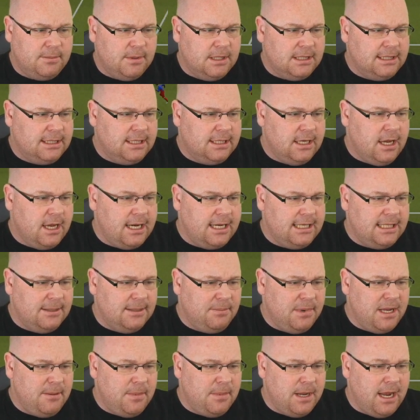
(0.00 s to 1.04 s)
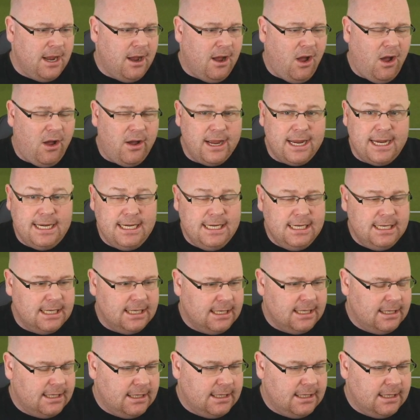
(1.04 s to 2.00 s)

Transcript: But certainly to be behind,